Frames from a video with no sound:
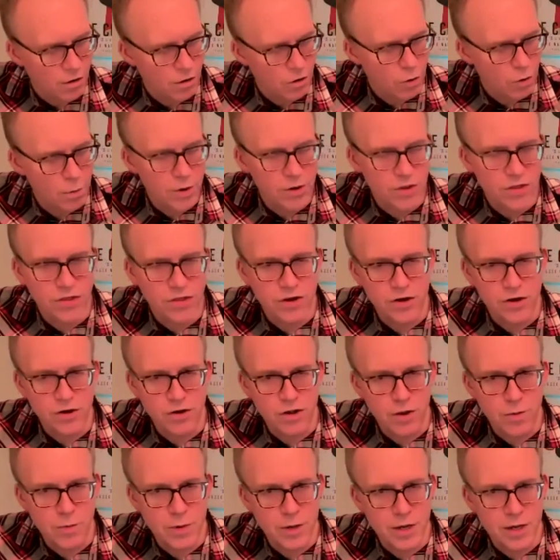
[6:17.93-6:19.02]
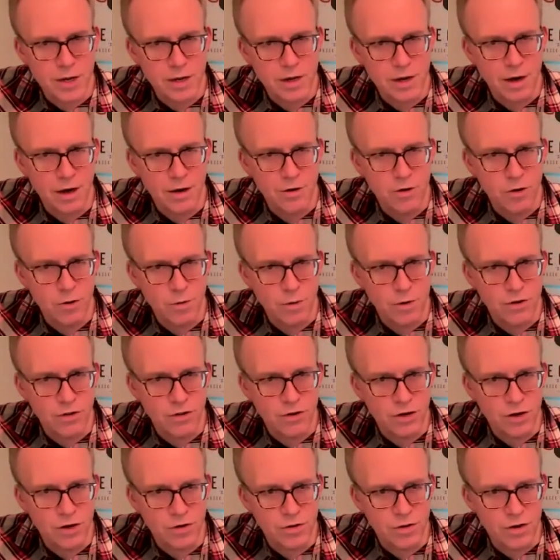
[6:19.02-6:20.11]
open 3 on the B, and open
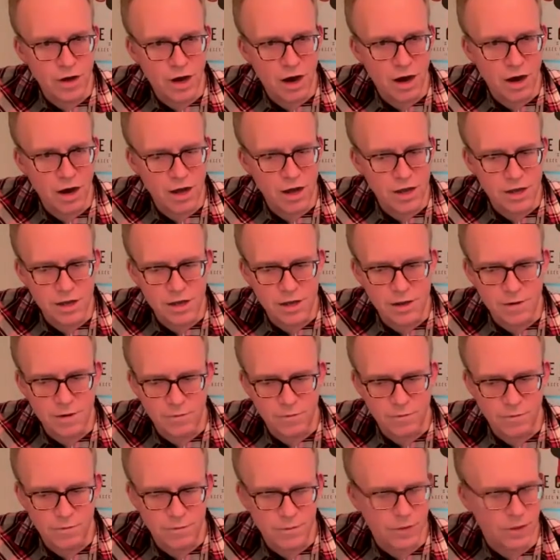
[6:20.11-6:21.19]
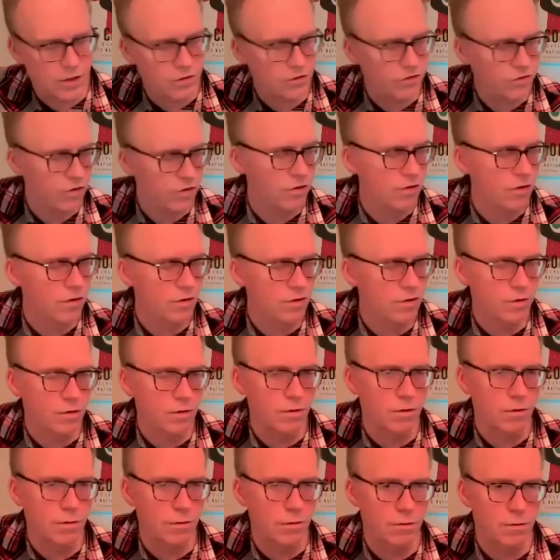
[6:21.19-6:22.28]
3 on the high E. So,
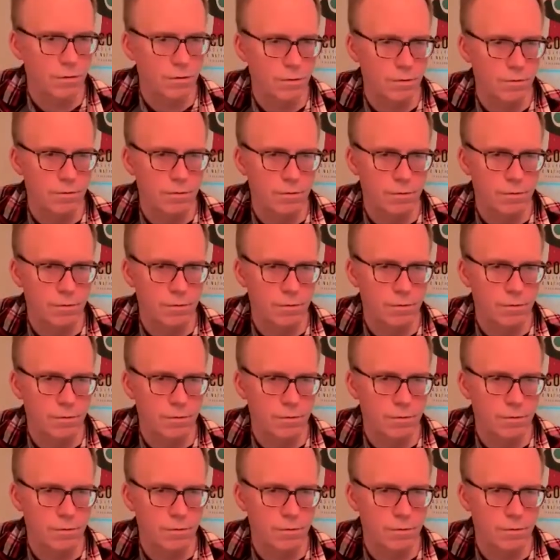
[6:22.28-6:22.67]
and